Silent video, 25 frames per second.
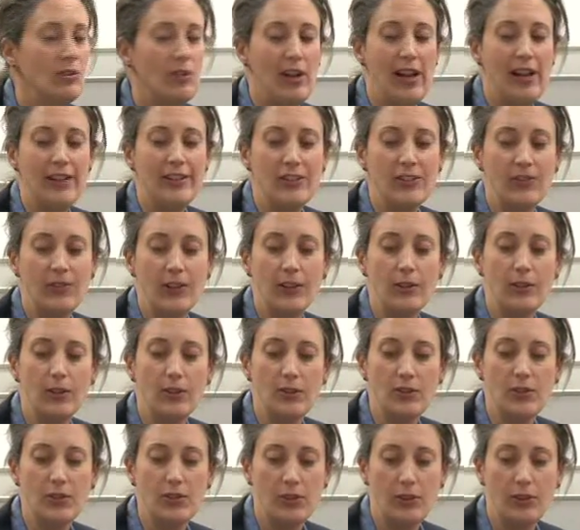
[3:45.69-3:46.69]
as
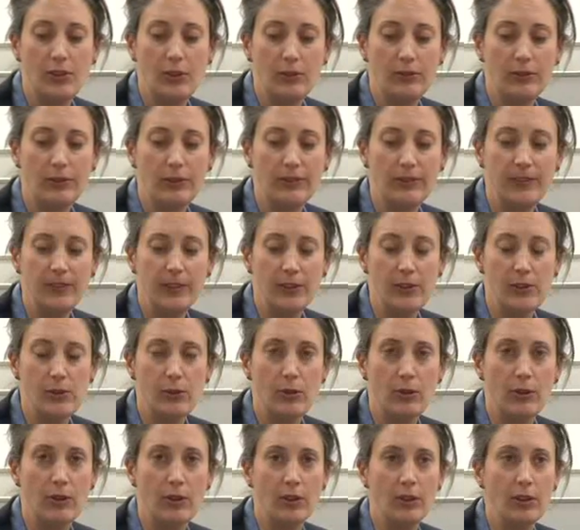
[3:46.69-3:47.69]
funders, to fulfill
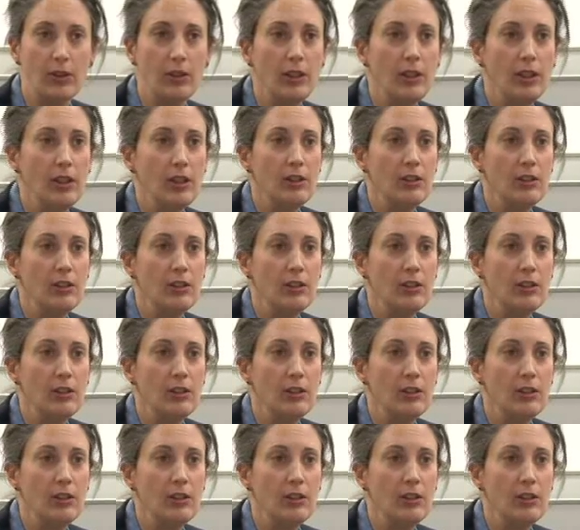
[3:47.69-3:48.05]
certain